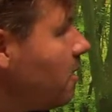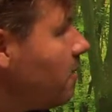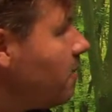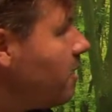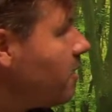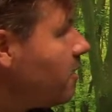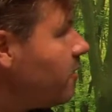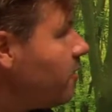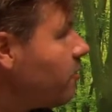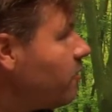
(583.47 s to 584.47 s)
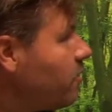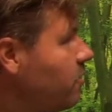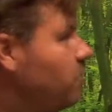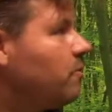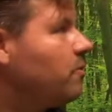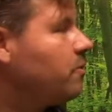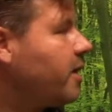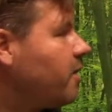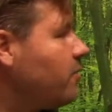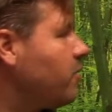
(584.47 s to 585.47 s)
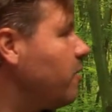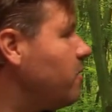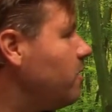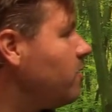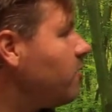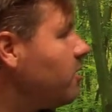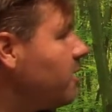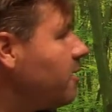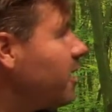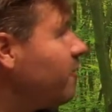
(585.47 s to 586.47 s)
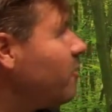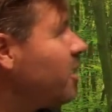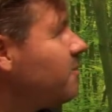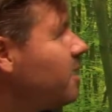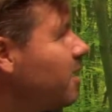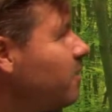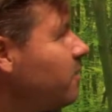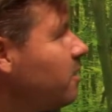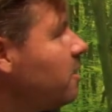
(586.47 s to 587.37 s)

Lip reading: Basically, those are the two titles that we use, and we can kind of break them down.